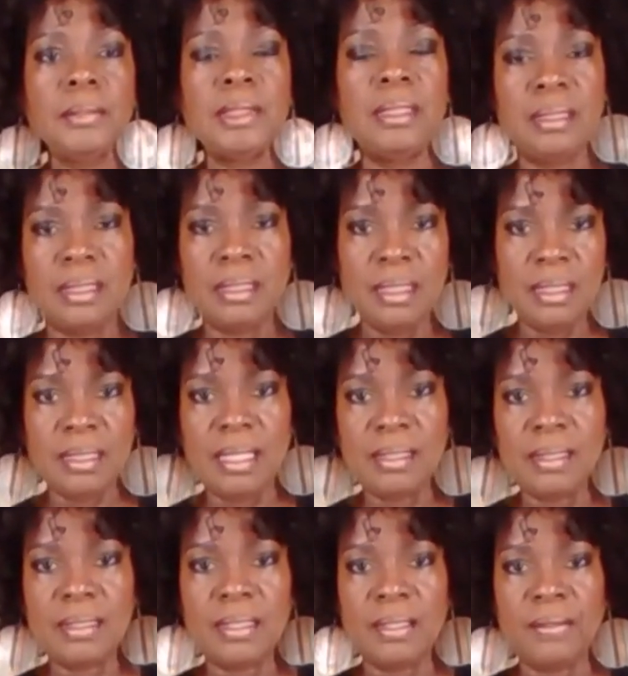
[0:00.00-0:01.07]
It's an
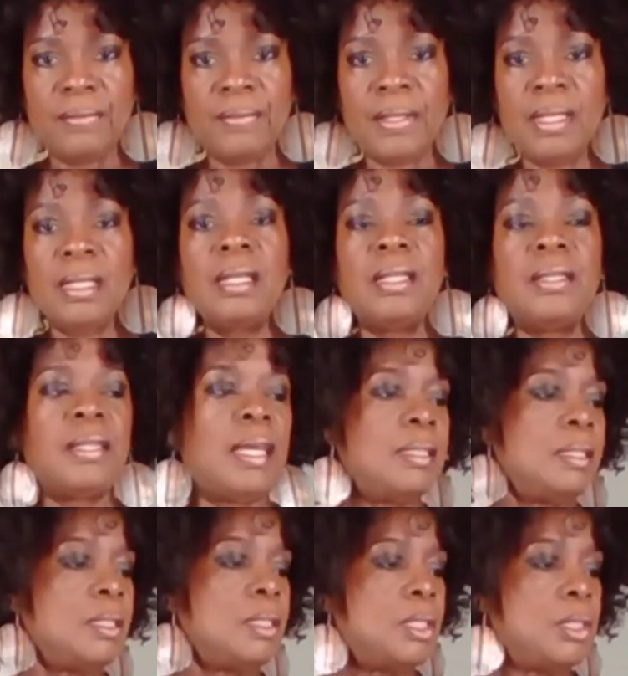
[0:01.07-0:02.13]
intensive that
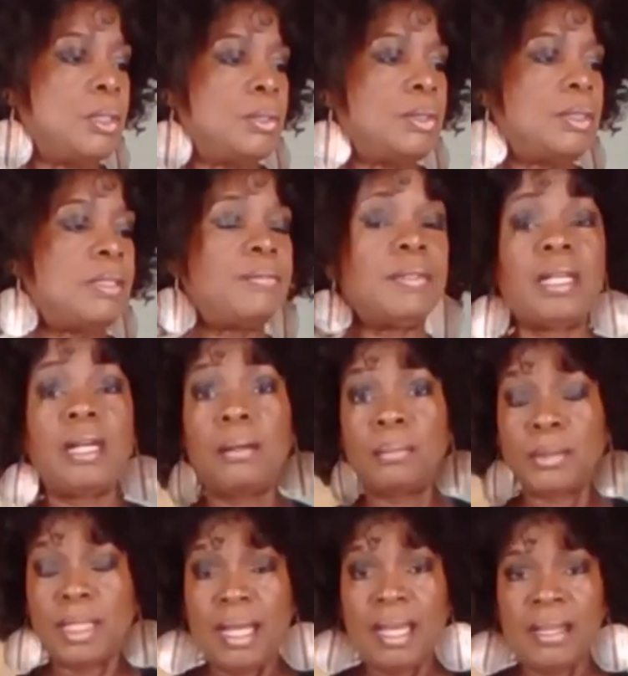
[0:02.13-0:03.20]
includes, if you come
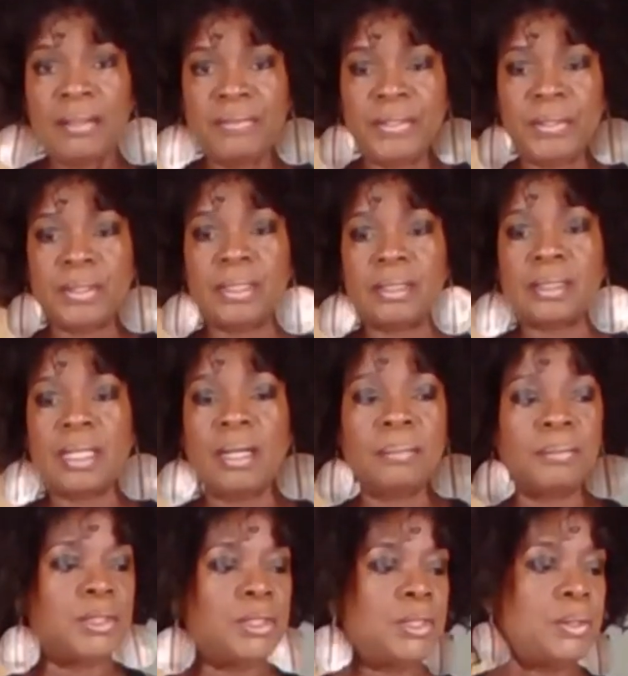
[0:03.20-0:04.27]
live, you can
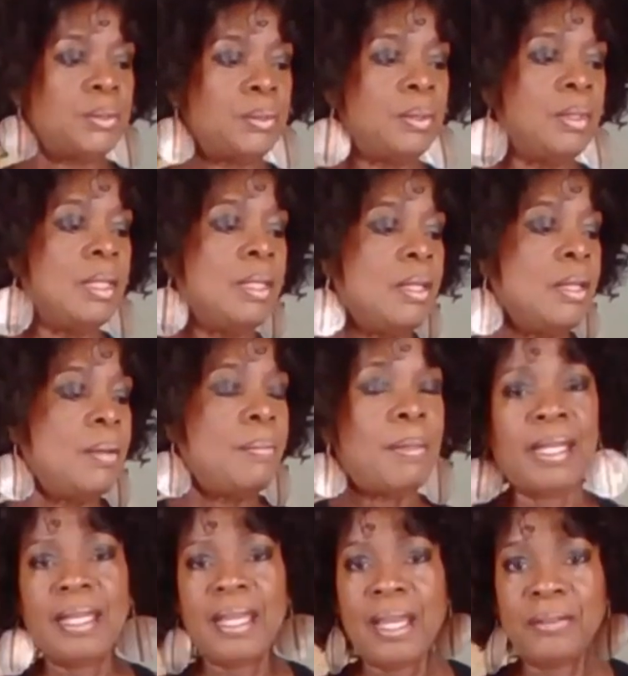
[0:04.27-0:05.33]
come to
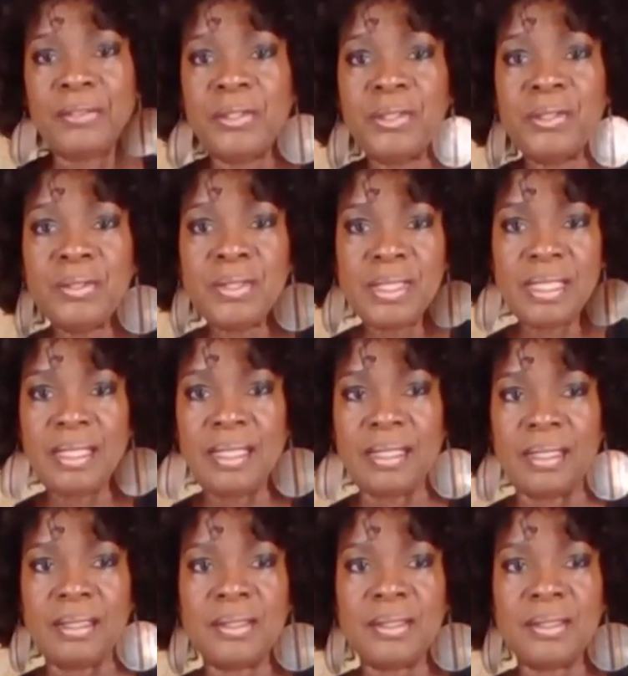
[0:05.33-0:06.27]
my afternoon tea.